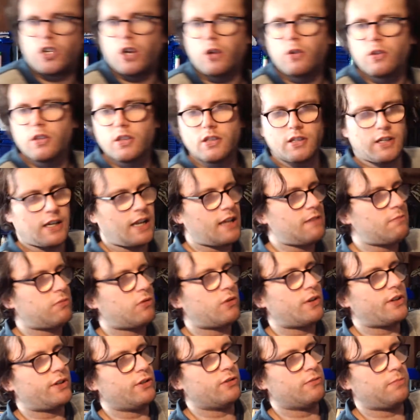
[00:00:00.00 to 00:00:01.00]
you the label.
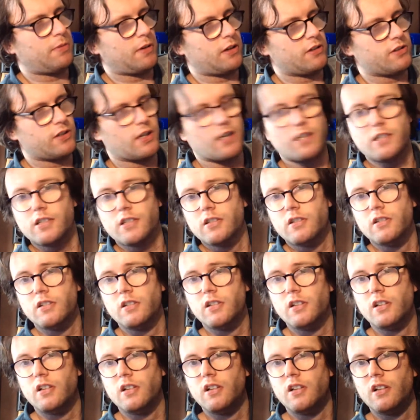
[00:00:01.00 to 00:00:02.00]
I do apologise.
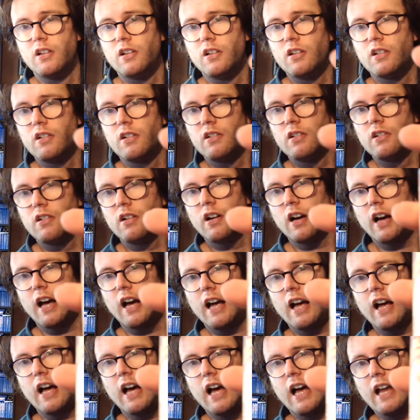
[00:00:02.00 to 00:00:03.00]

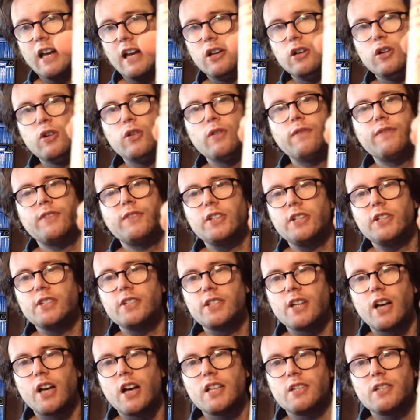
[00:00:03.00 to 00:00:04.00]
I love the
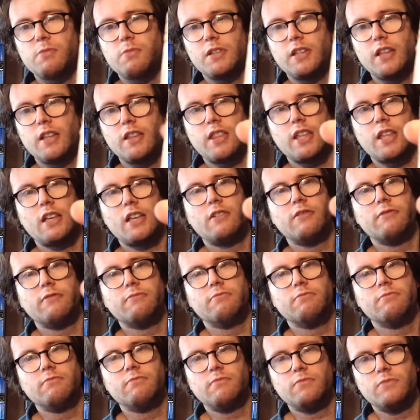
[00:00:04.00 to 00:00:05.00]
designs when they think up
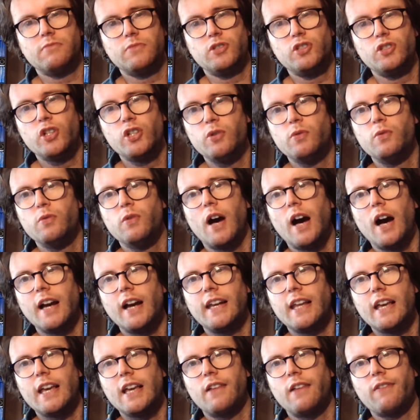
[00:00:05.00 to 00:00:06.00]
new
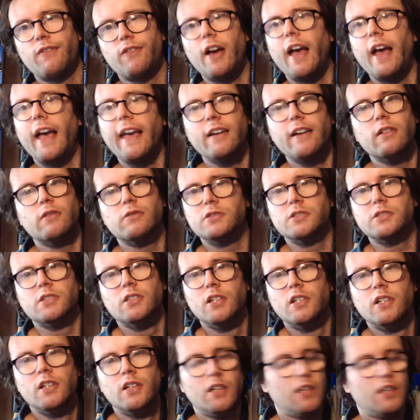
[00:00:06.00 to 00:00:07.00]
ideas for ales.
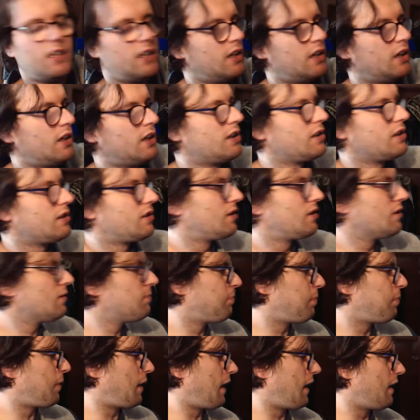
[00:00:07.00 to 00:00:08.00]
just
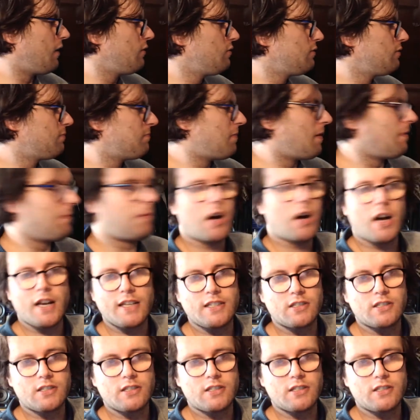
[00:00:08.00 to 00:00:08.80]
blows my mind